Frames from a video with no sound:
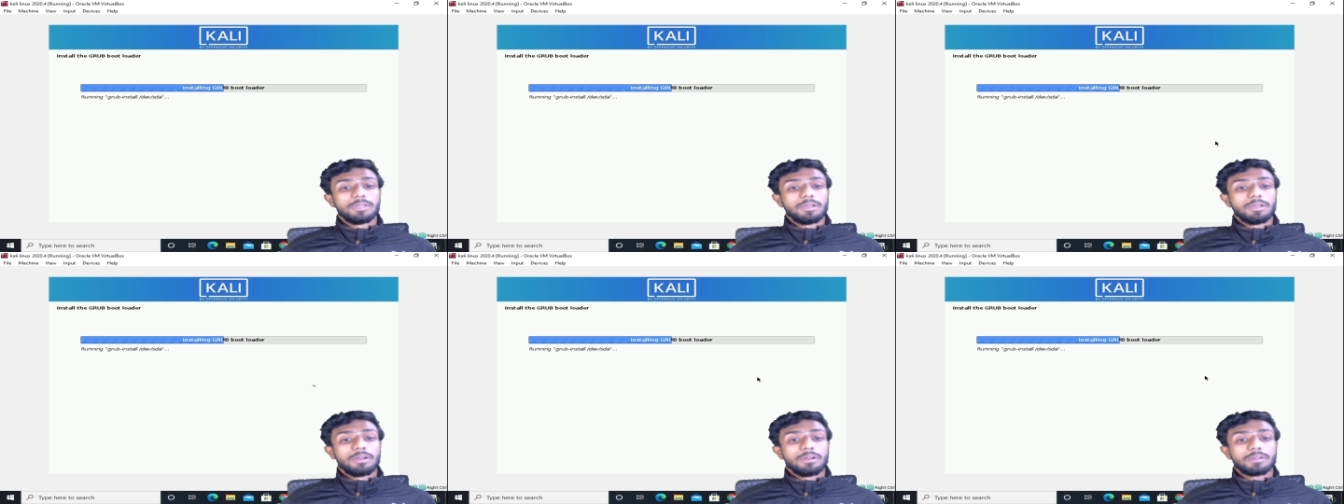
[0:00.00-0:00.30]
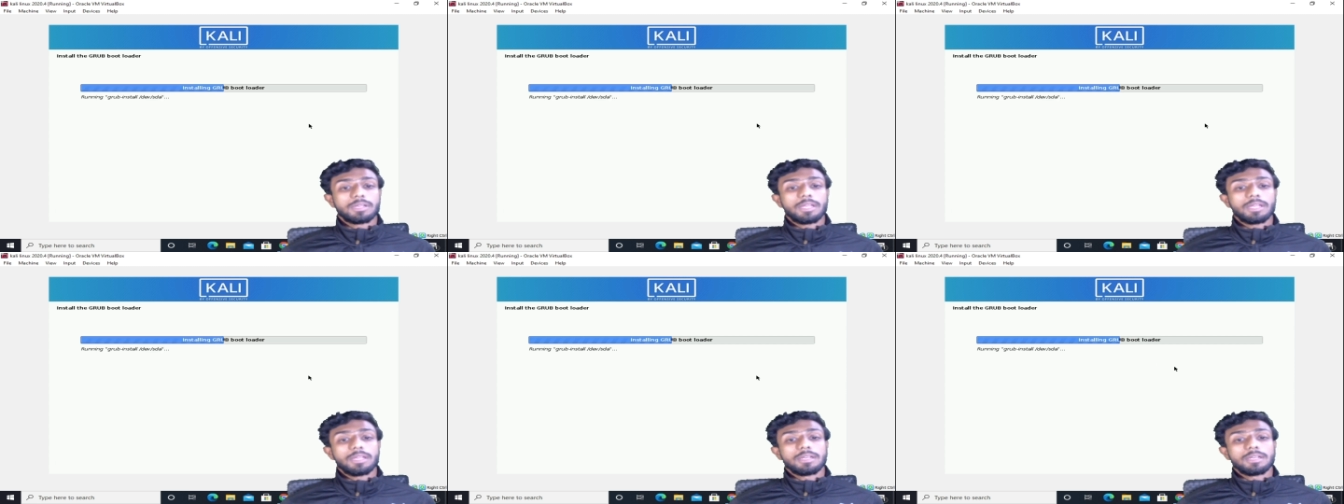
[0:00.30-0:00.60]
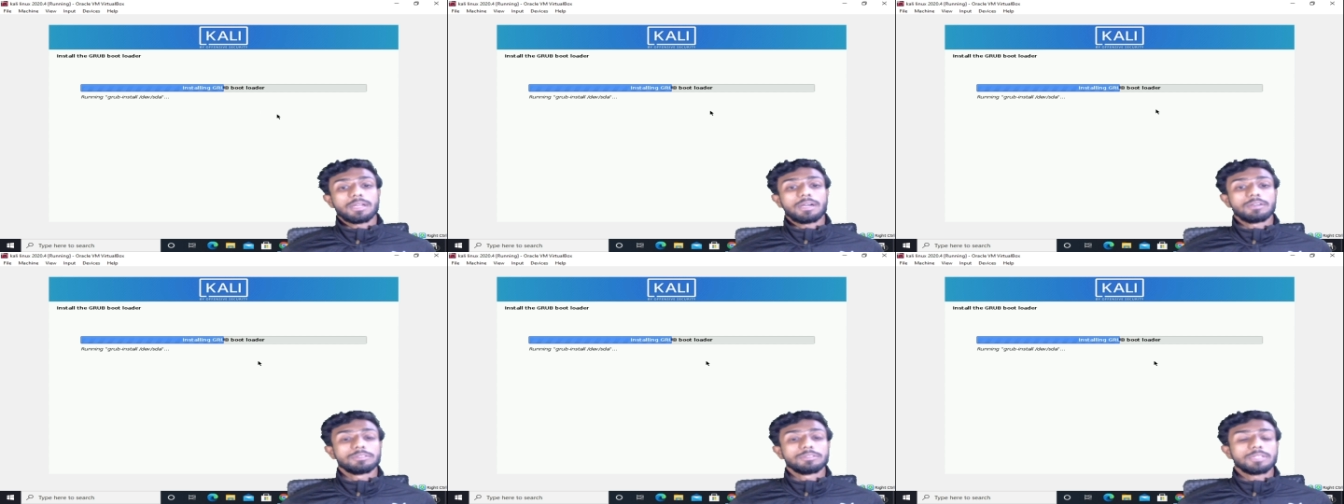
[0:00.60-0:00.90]
okay
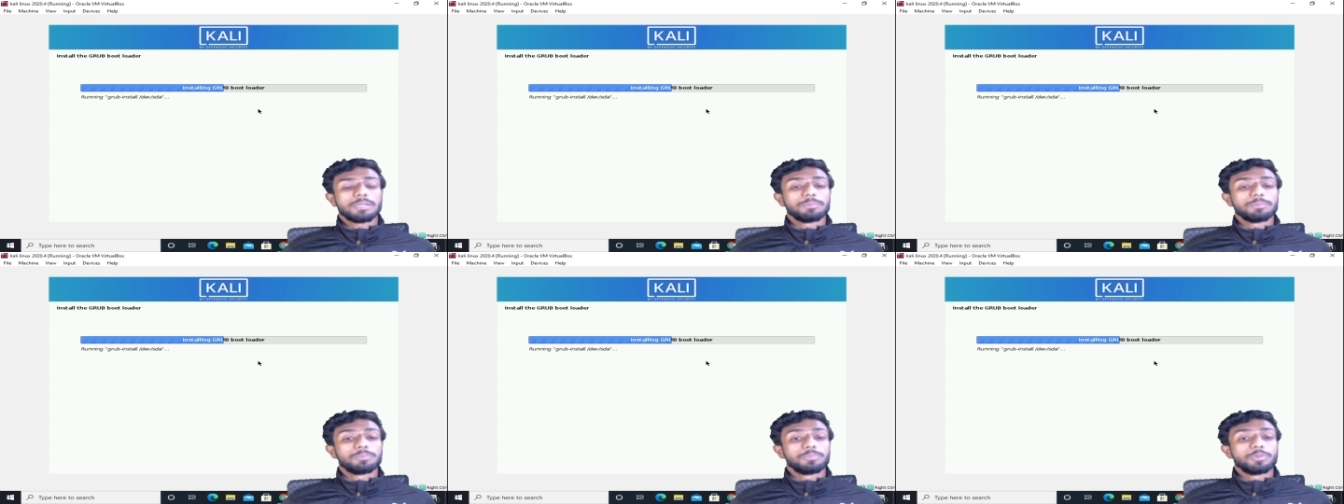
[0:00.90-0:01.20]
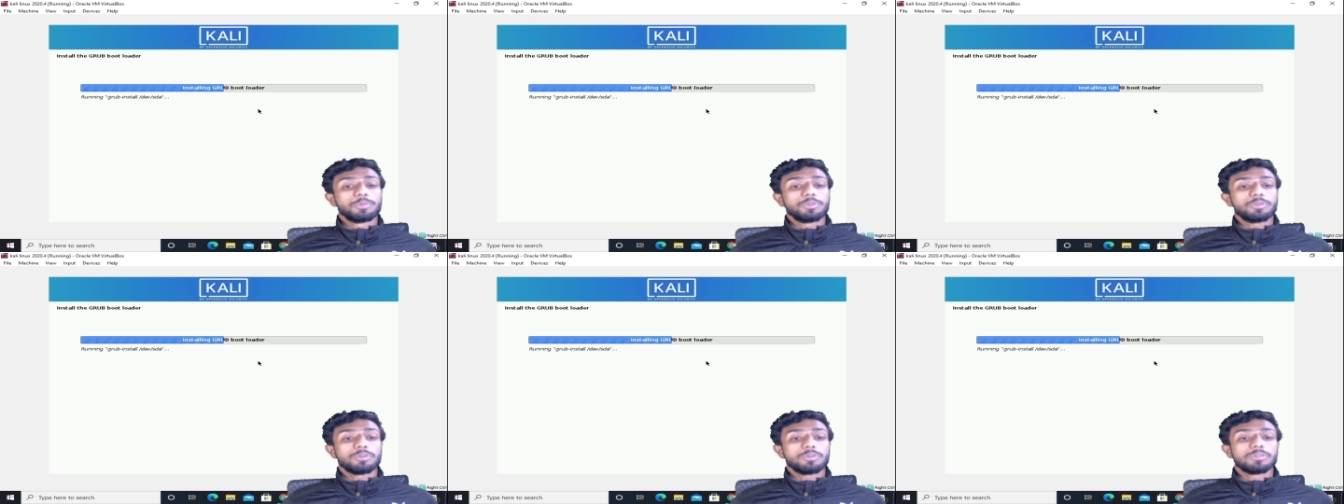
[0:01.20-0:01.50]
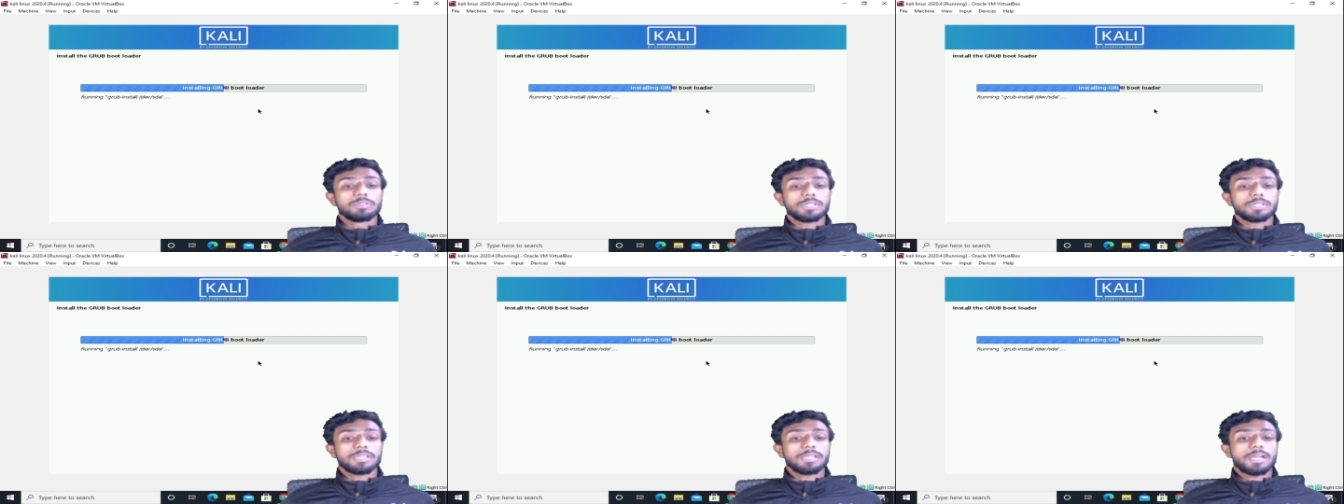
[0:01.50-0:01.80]
now the
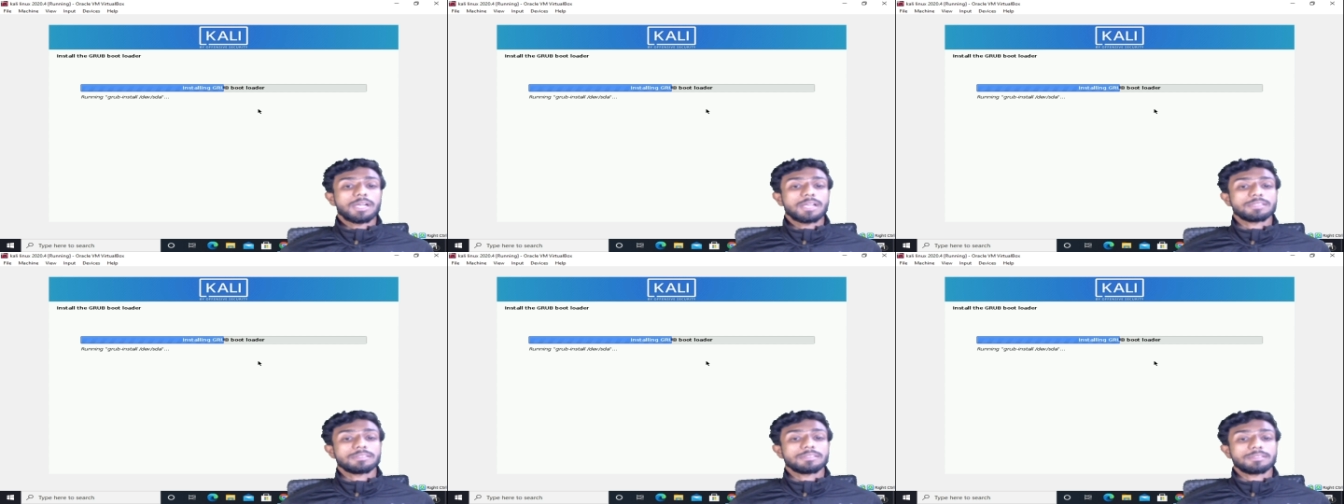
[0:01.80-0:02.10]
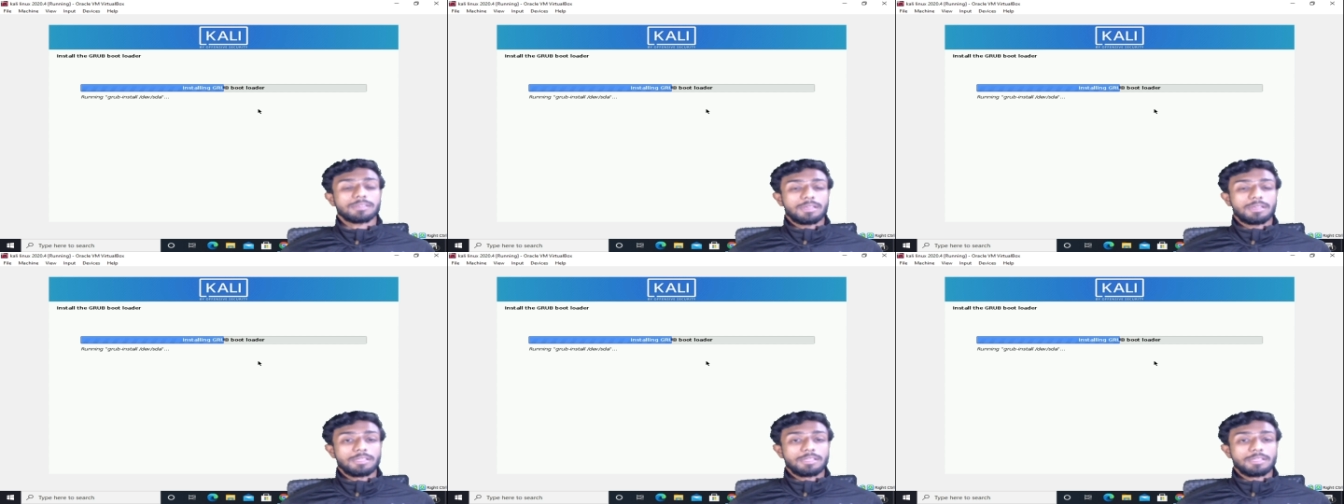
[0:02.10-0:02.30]
bootloader has